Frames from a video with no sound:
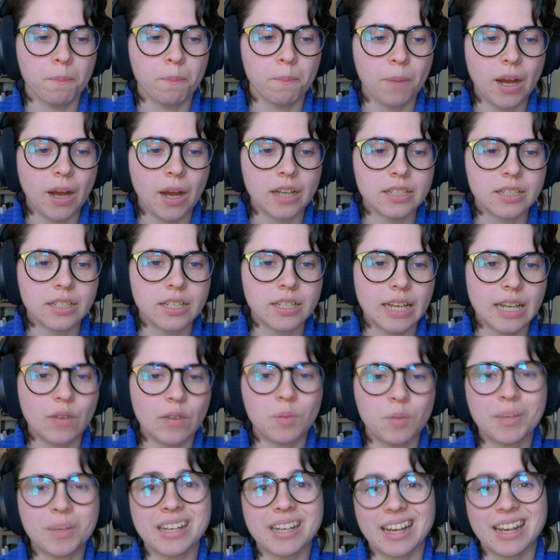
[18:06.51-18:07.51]
But it
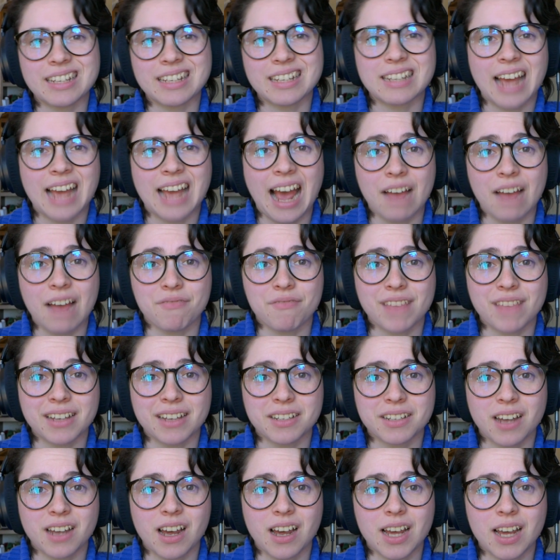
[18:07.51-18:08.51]
would be nice to have
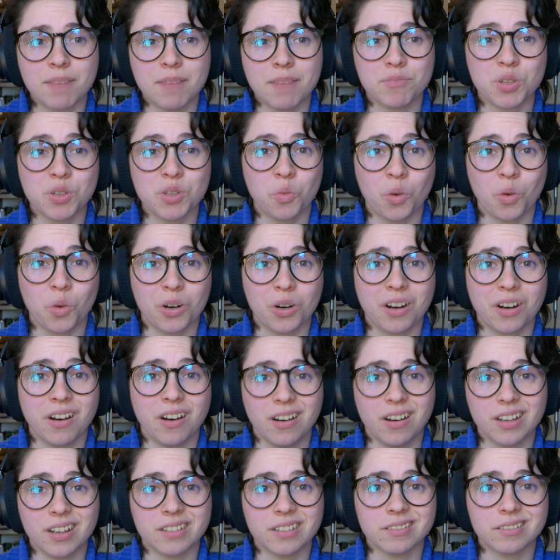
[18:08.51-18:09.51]
that time to work
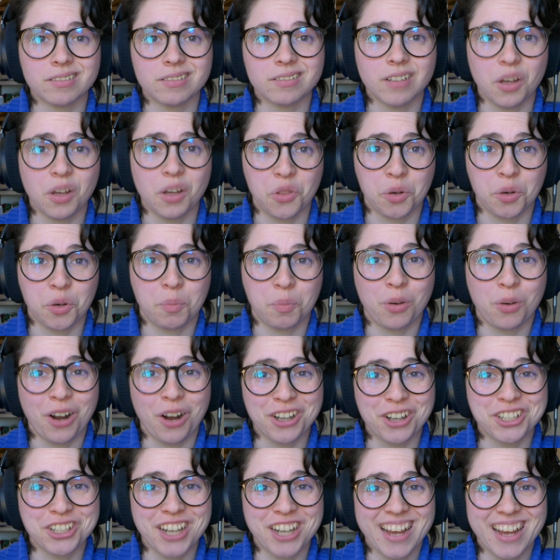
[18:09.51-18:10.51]
on other
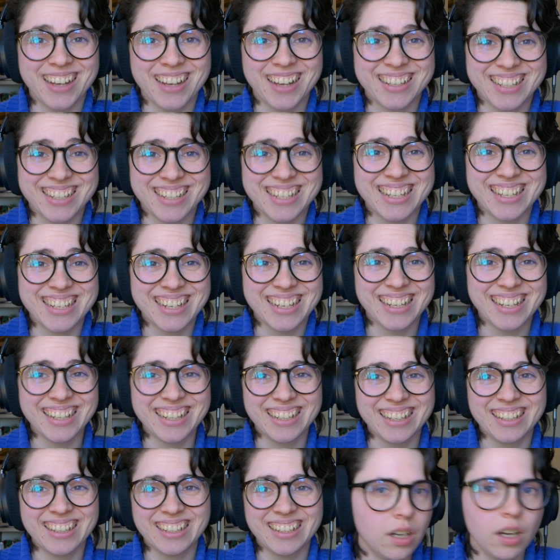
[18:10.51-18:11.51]
projects.
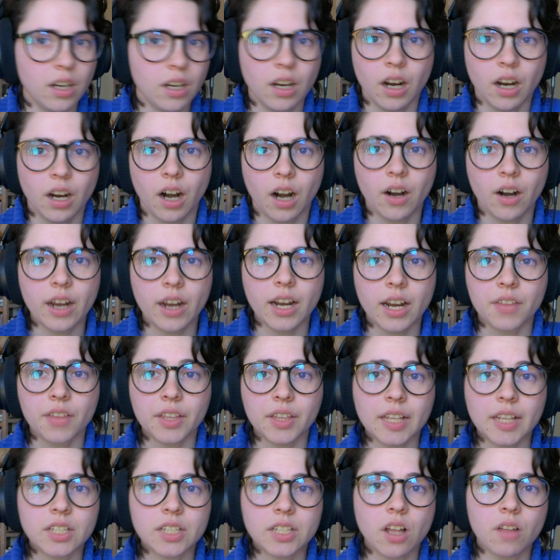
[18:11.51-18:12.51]
All right, I
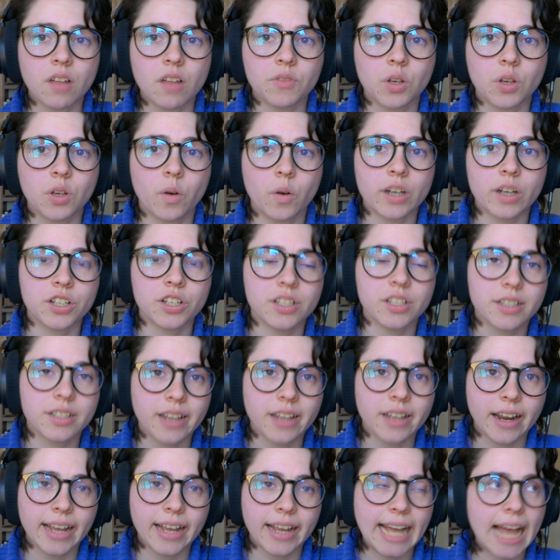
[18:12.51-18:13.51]
think that's all of the questions
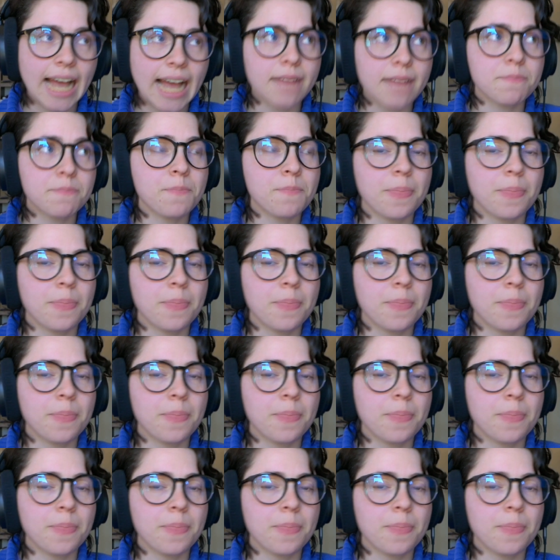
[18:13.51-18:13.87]
that I got.